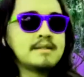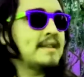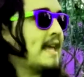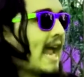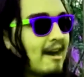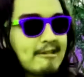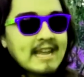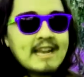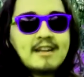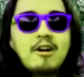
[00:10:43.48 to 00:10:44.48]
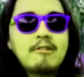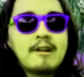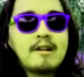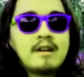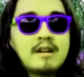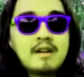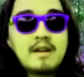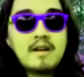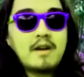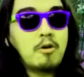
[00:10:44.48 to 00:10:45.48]
So the arrogant owner,
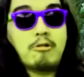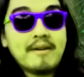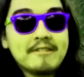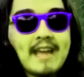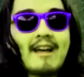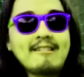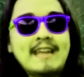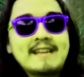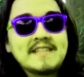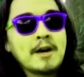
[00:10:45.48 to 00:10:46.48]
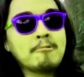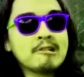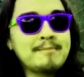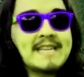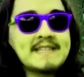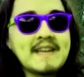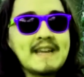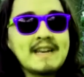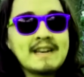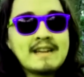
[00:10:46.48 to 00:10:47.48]
whoever the hell he is, nowhere to be
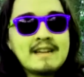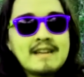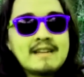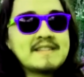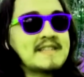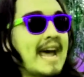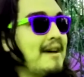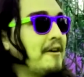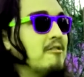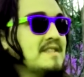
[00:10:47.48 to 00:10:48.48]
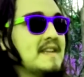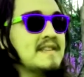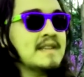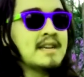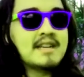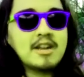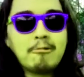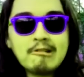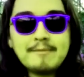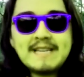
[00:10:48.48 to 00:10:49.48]
seen. Staff, hostess,
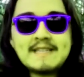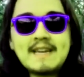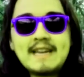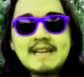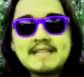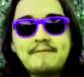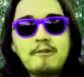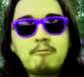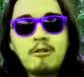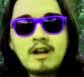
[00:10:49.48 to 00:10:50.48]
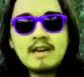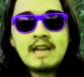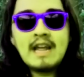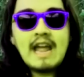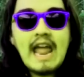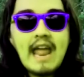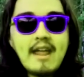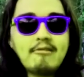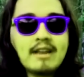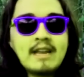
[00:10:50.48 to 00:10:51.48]
nowhere to be seen except for one
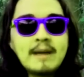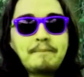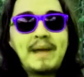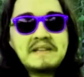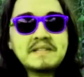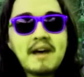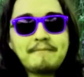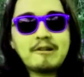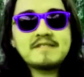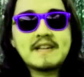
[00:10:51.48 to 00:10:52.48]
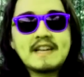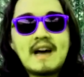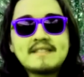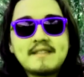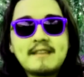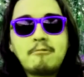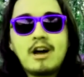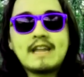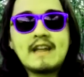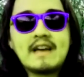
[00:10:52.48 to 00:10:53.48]
angry, pissed off person constantly
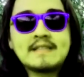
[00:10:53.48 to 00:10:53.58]
walking